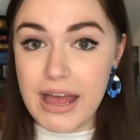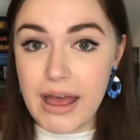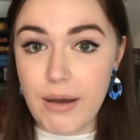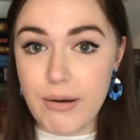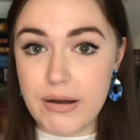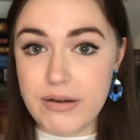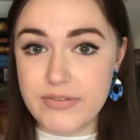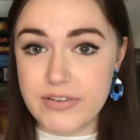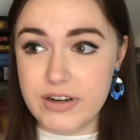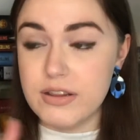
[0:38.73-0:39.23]

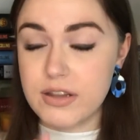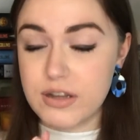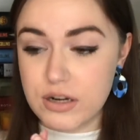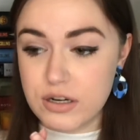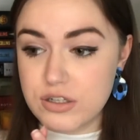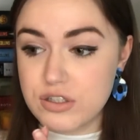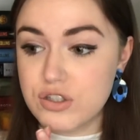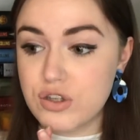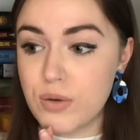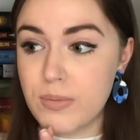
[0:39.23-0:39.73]
However, there
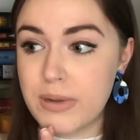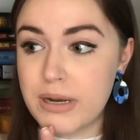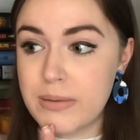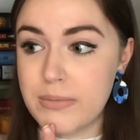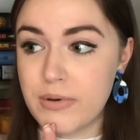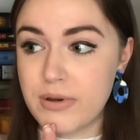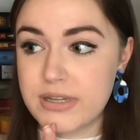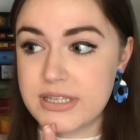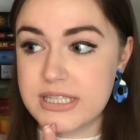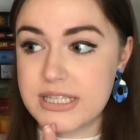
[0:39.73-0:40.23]
are so many
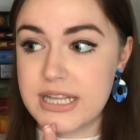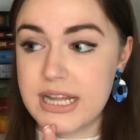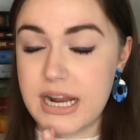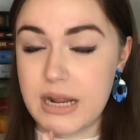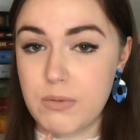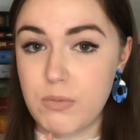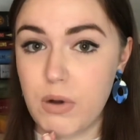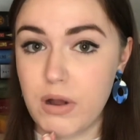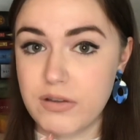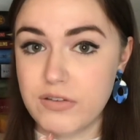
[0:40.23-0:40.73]
books that I
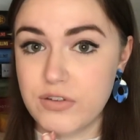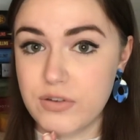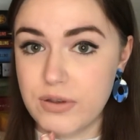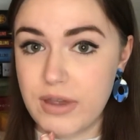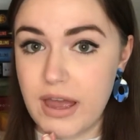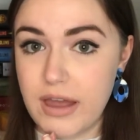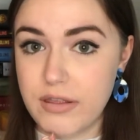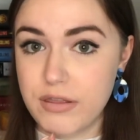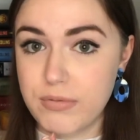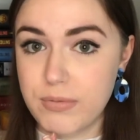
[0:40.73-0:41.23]
want to
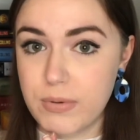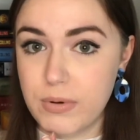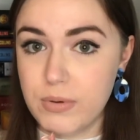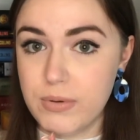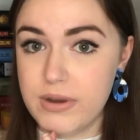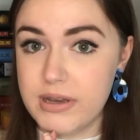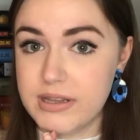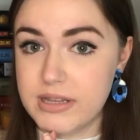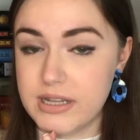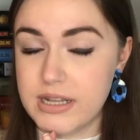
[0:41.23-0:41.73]
get
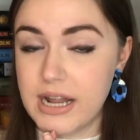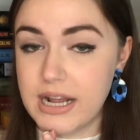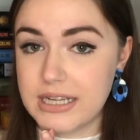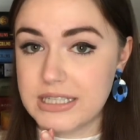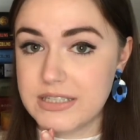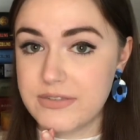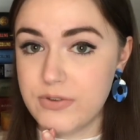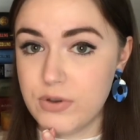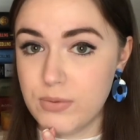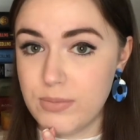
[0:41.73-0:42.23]
through in the
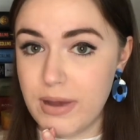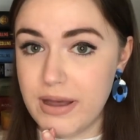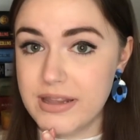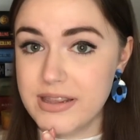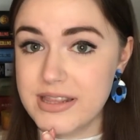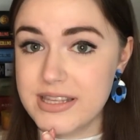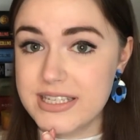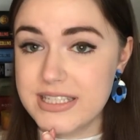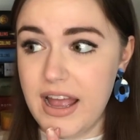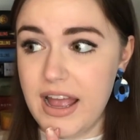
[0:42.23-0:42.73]
next few
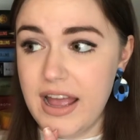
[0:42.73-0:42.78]
months